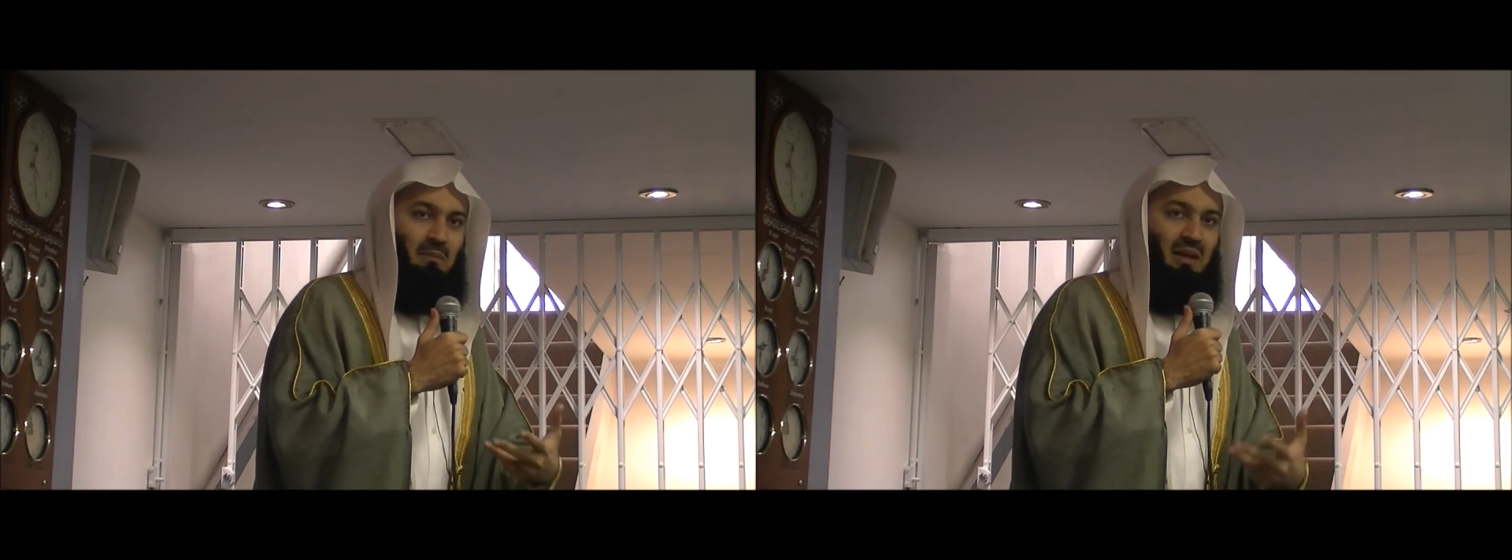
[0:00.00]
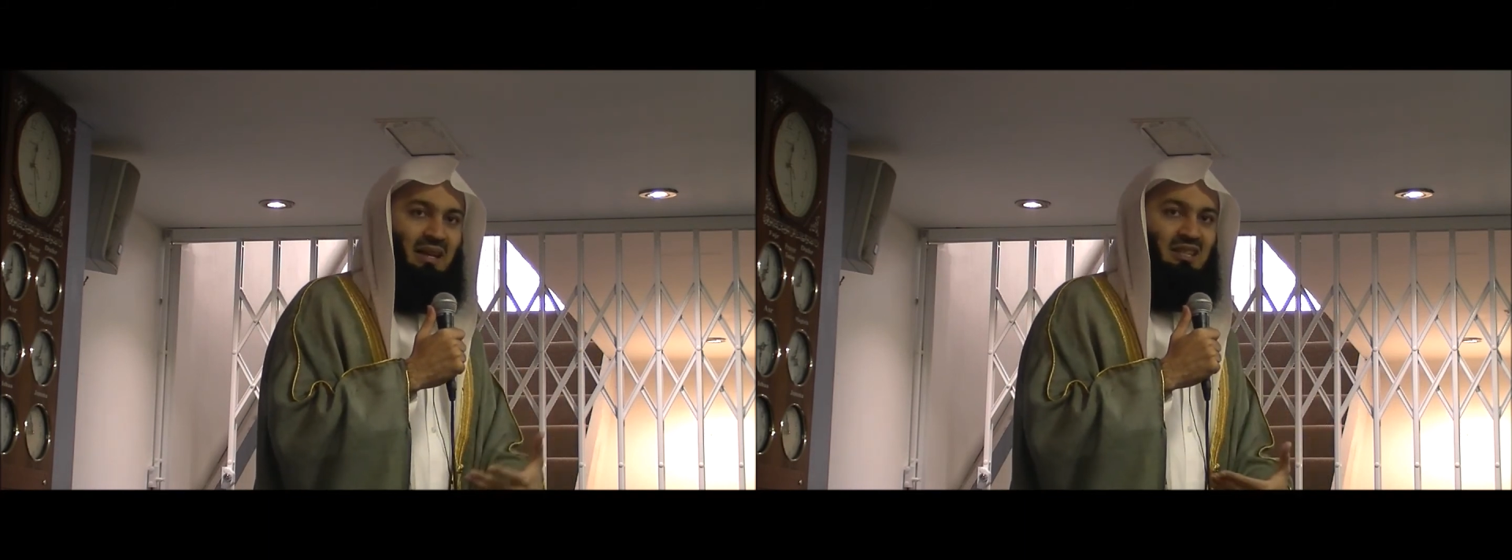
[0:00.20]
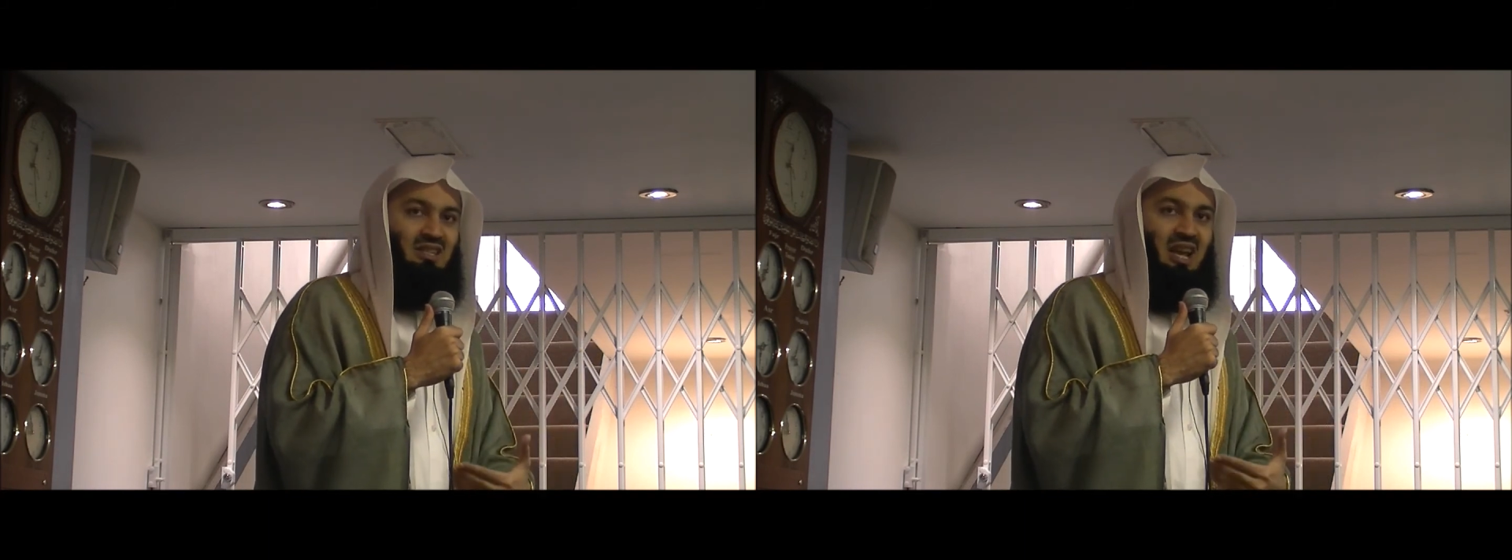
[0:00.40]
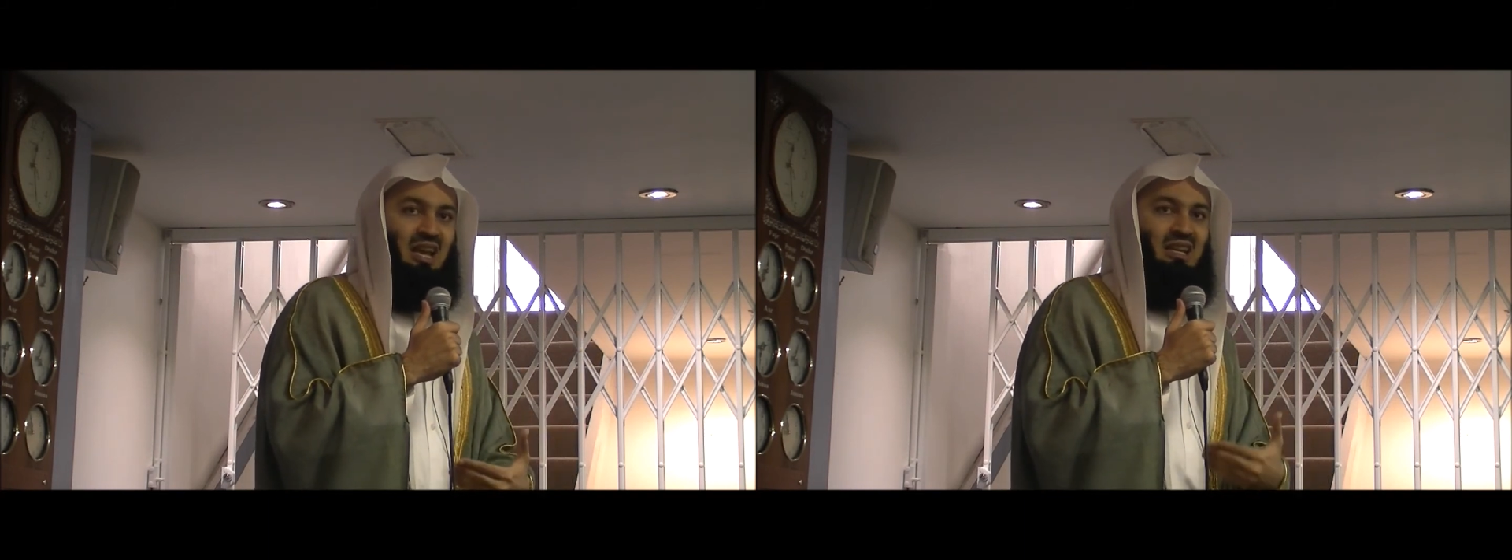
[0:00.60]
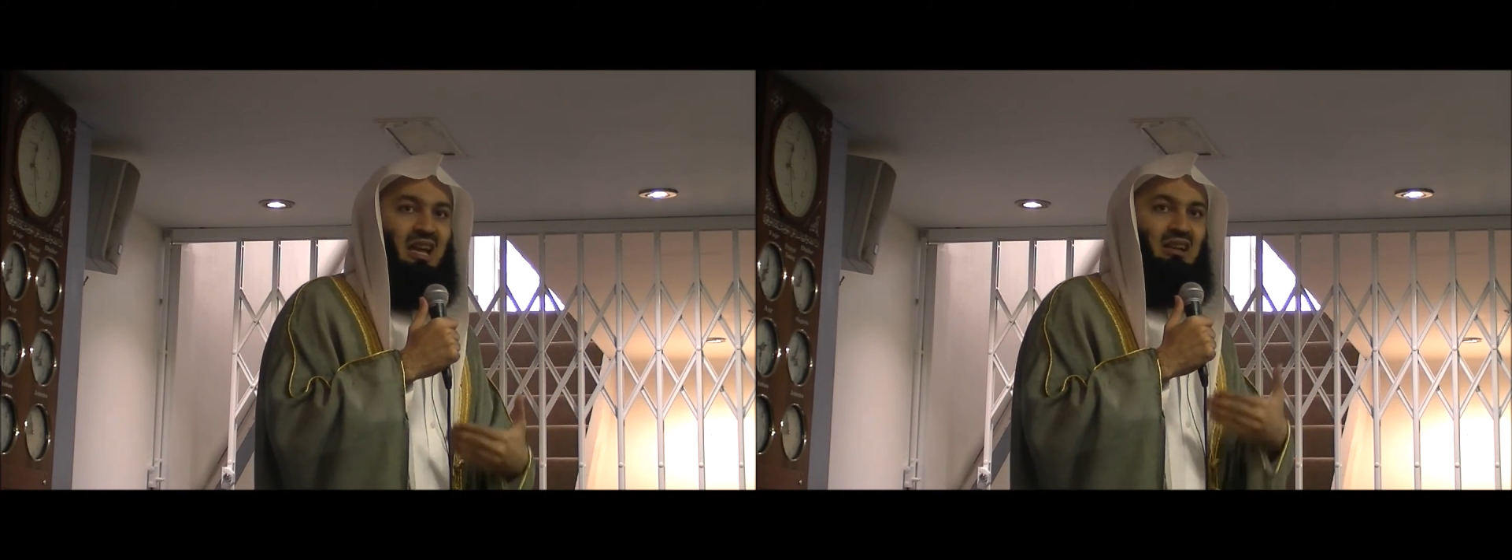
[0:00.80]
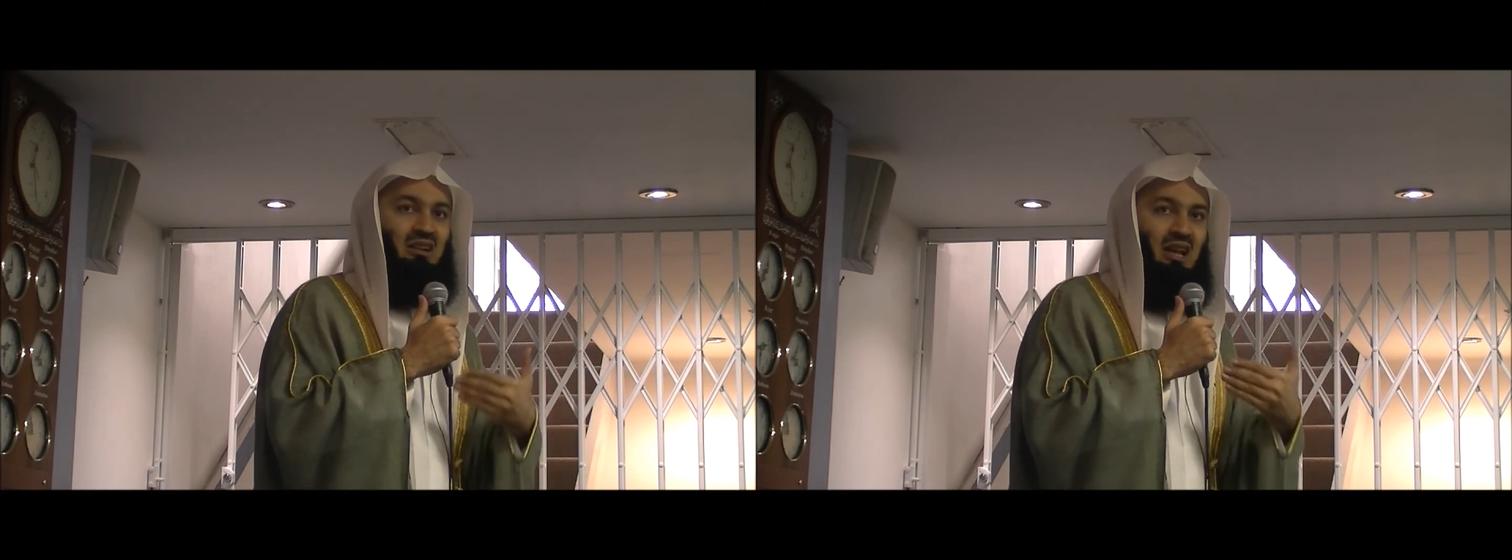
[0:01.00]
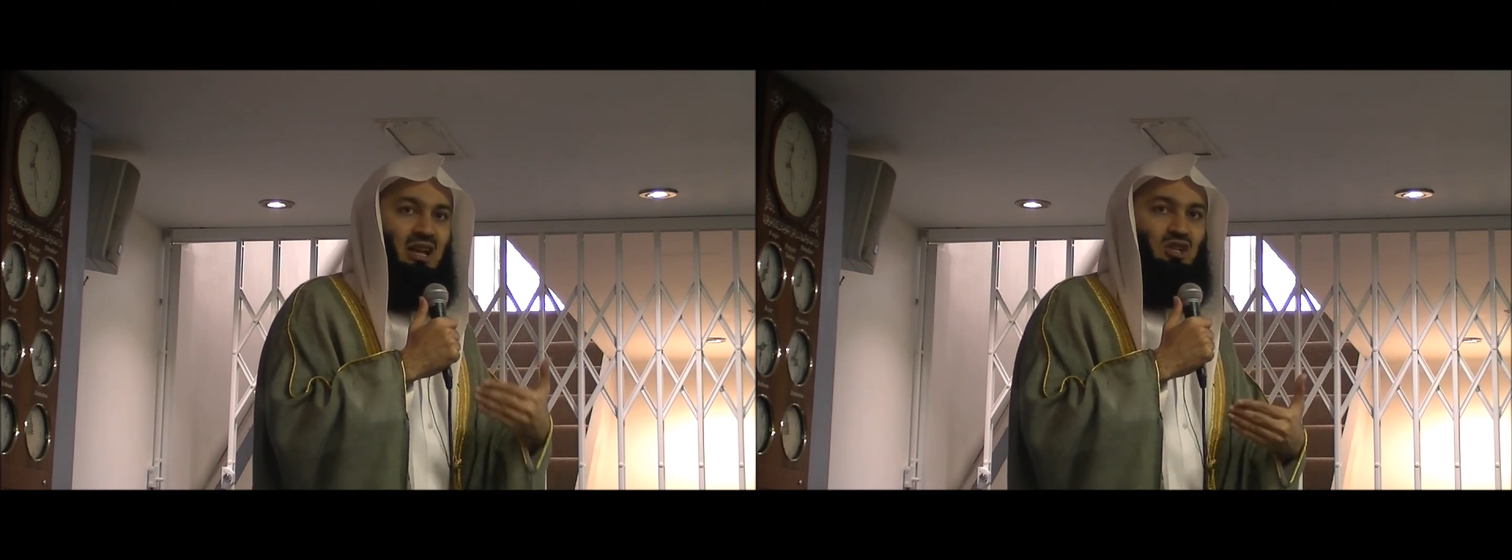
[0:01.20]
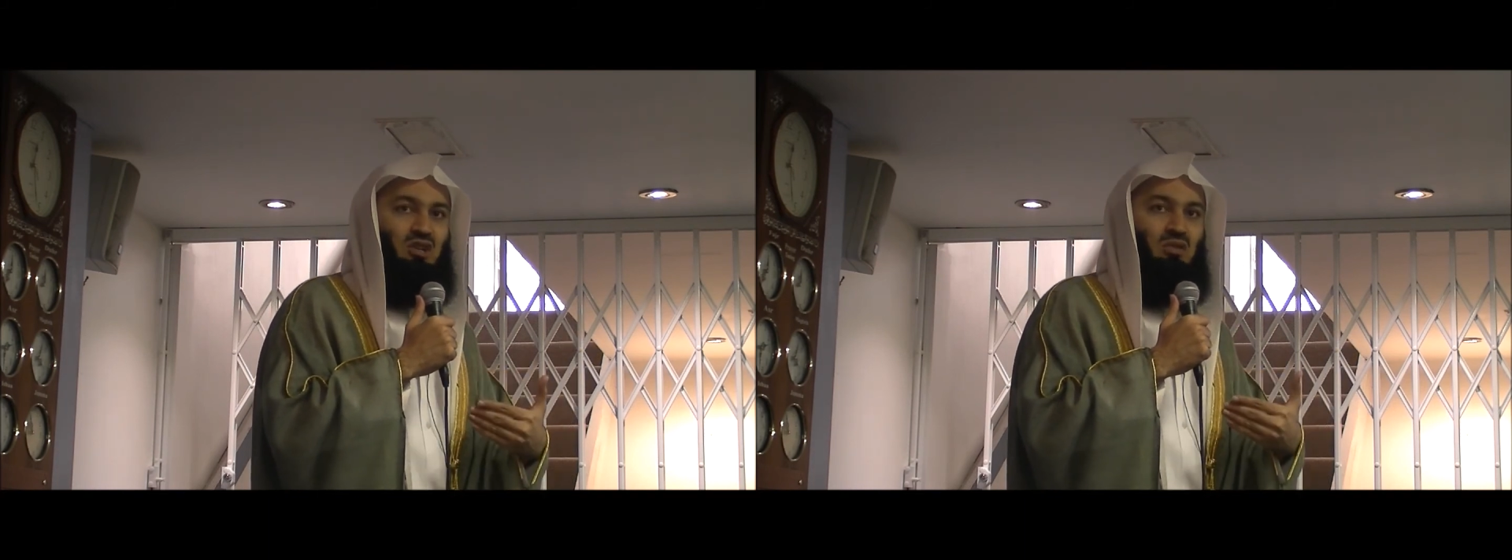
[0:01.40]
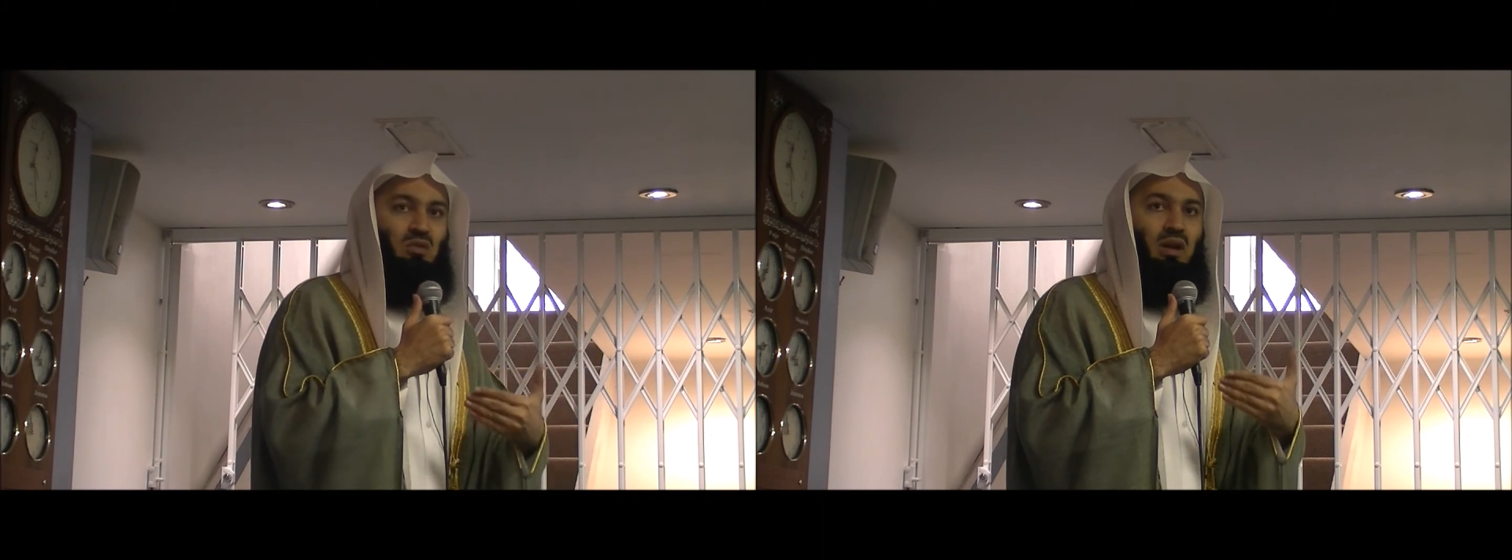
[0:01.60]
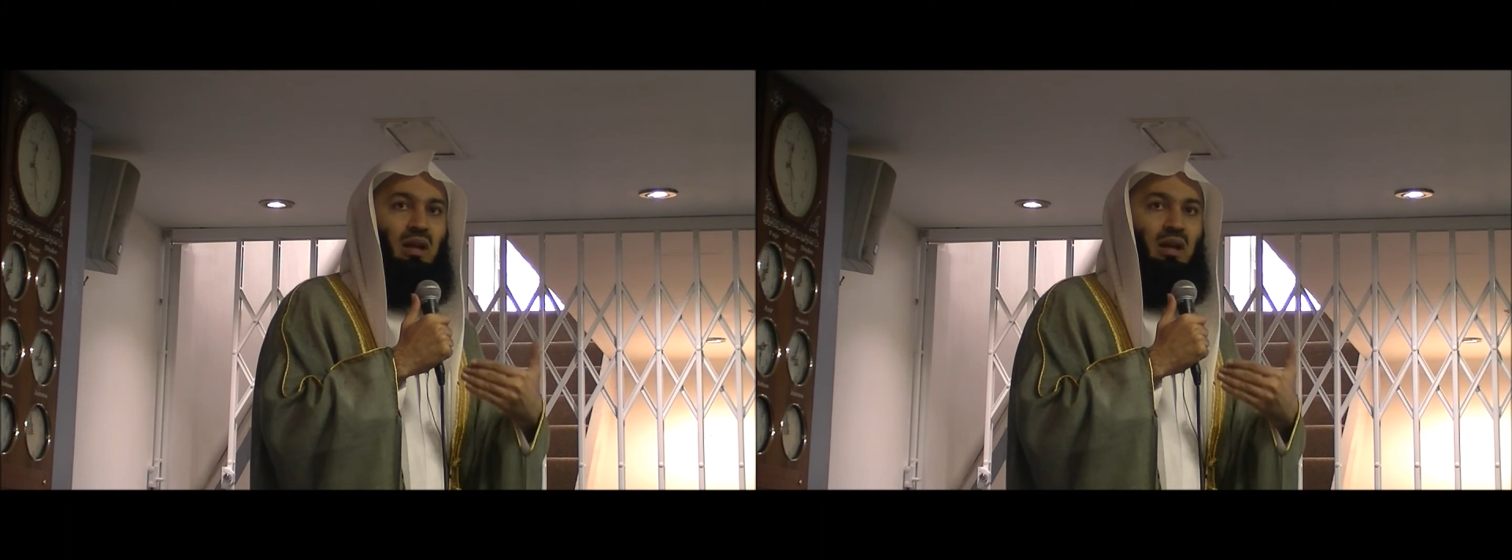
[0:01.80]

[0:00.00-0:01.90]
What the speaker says: Maintain a relation